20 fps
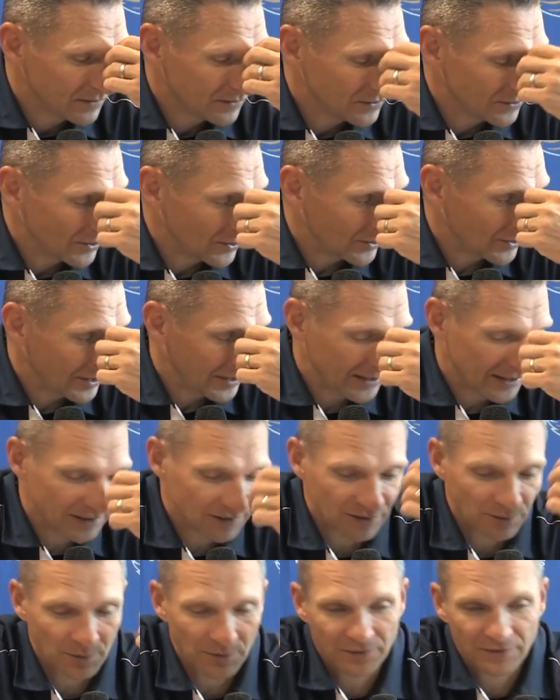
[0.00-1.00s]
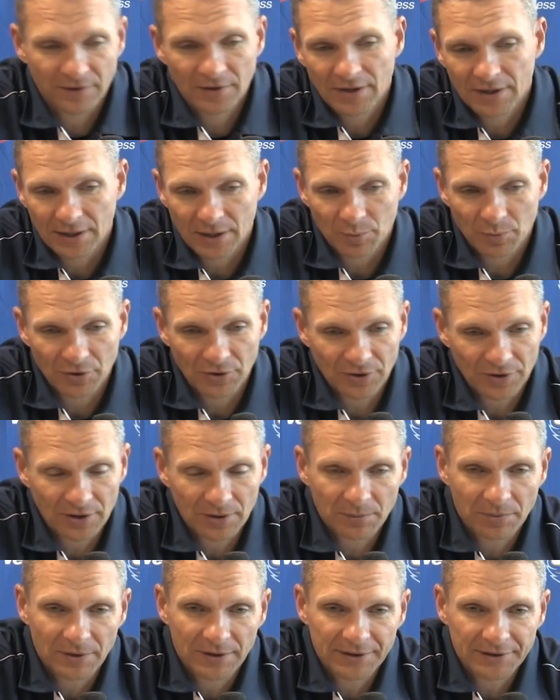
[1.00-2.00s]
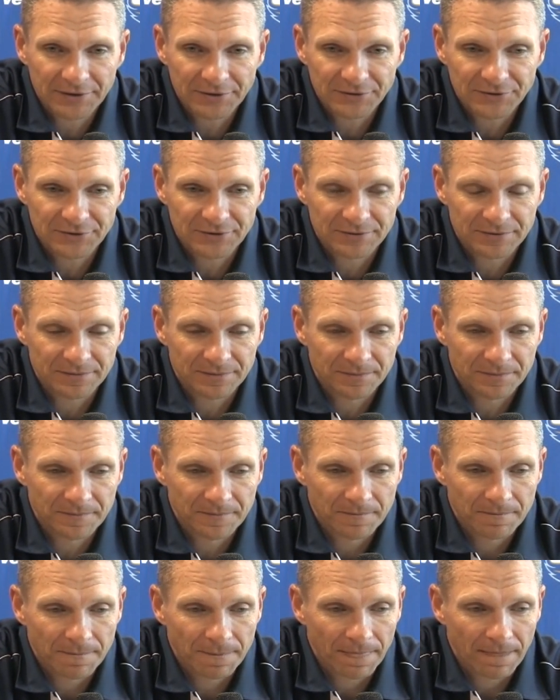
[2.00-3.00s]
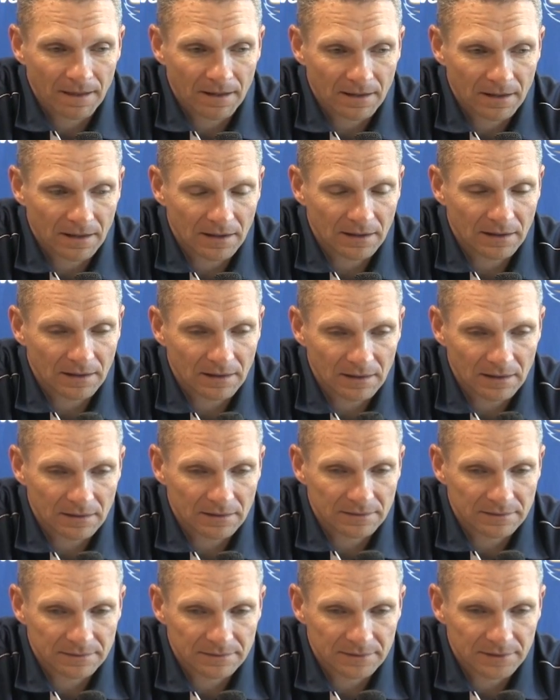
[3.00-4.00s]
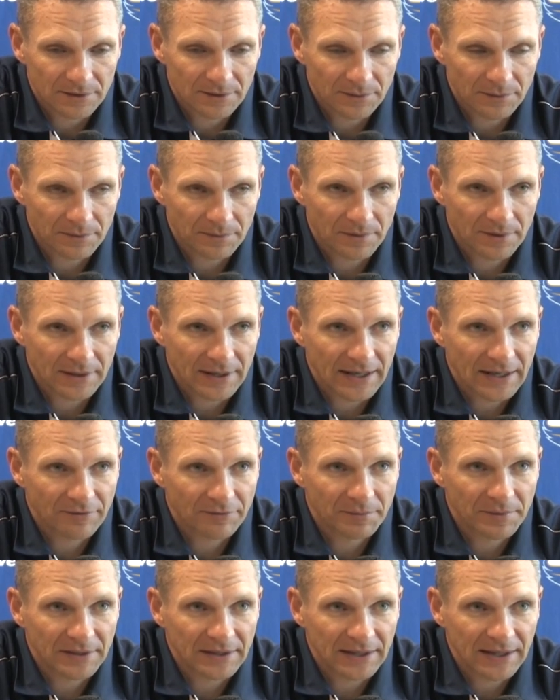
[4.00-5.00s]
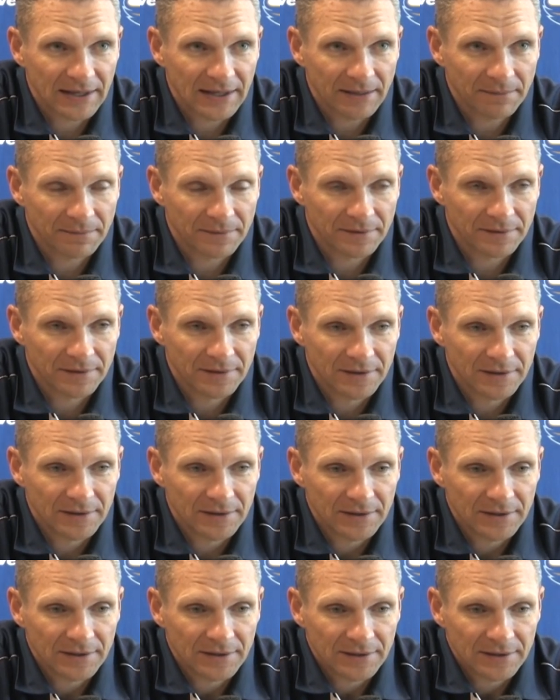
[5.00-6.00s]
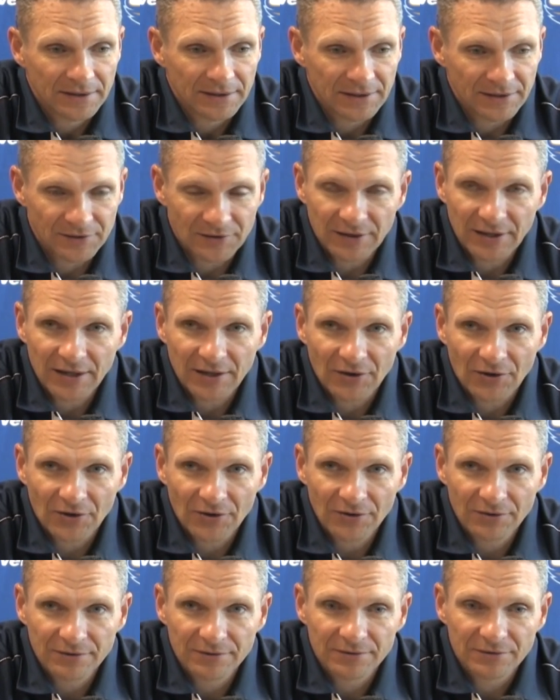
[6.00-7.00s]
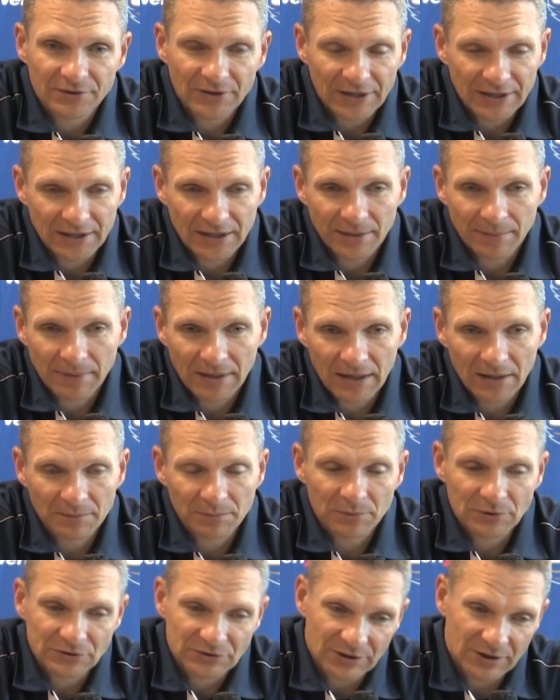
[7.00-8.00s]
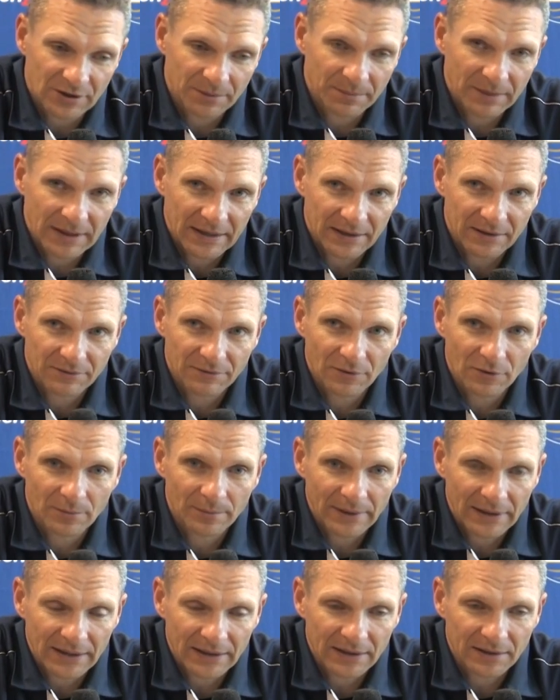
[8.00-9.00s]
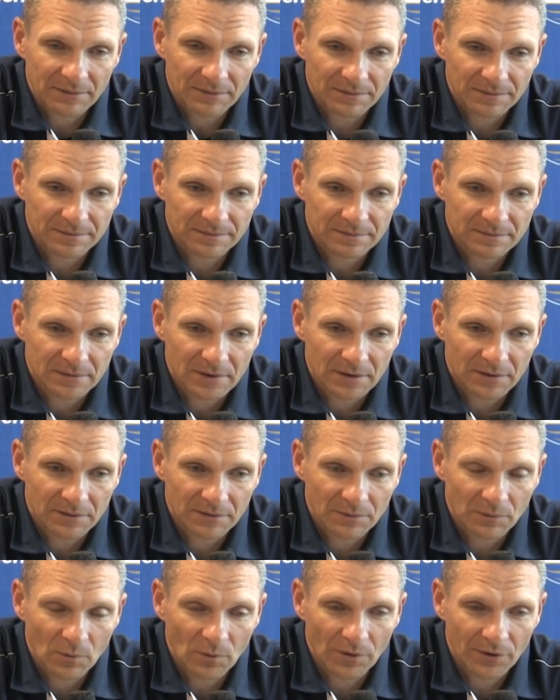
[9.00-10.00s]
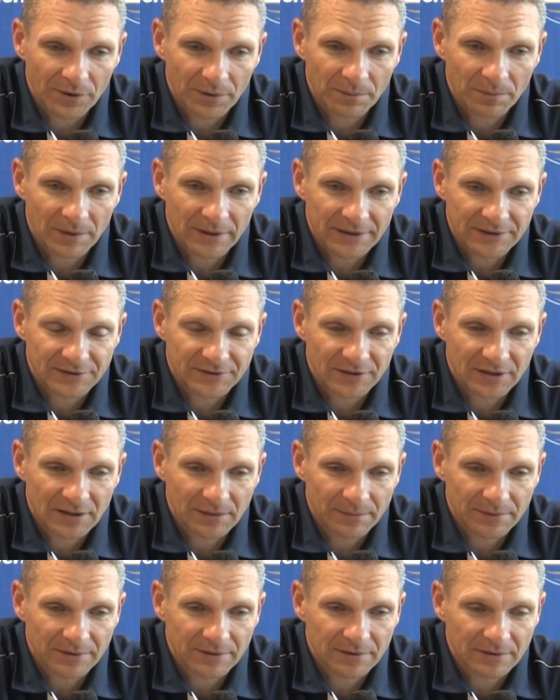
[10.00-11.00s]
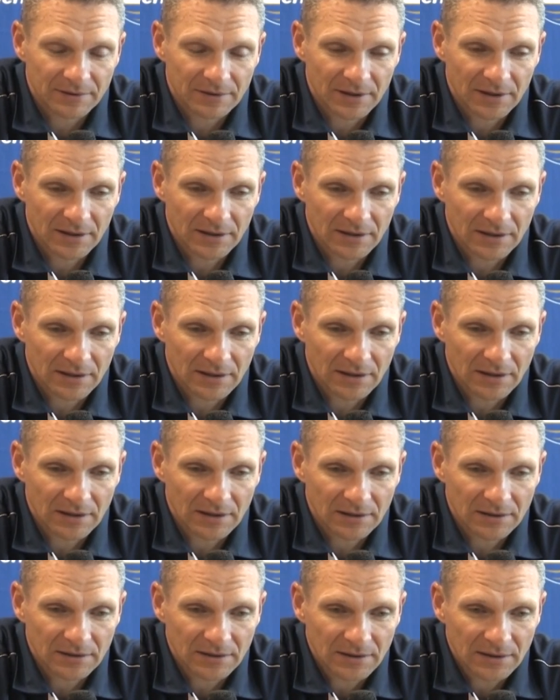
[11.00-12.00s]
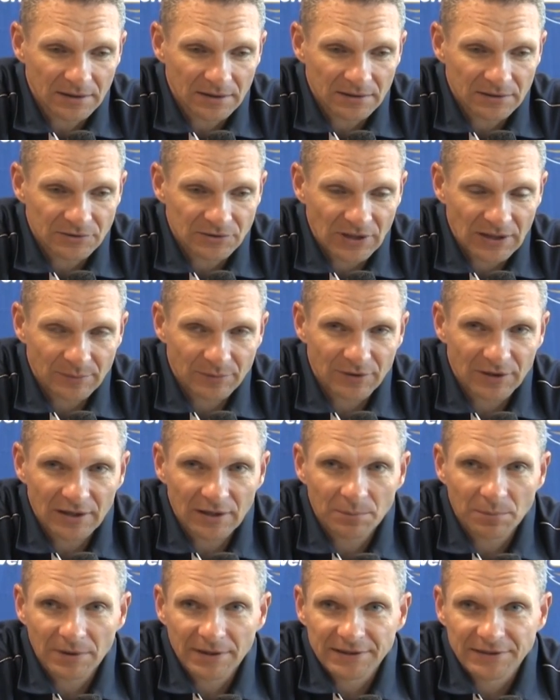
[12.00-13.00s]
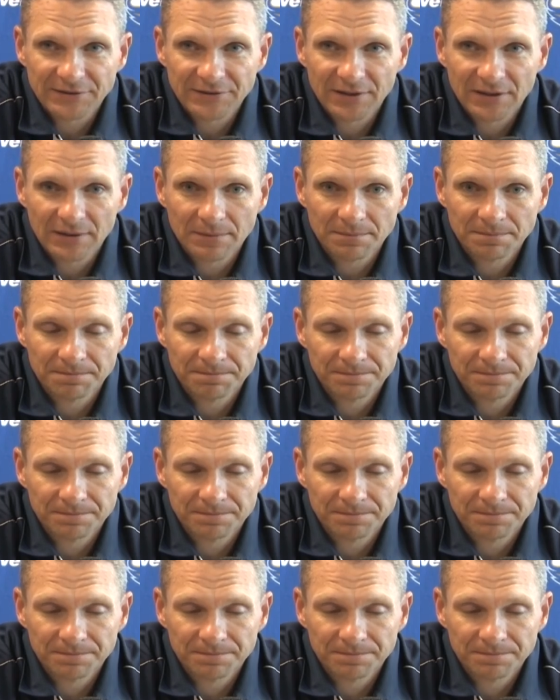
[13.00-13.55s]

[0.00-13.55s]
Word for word: Jerick and Izzy, we feel like are pretty good players, and they, uh, you know, we wanted to have them in the game. Izzy got hurt, so he had to come out, put Jerick back at fullback, and, and William played some, and and uh, James Dean played some.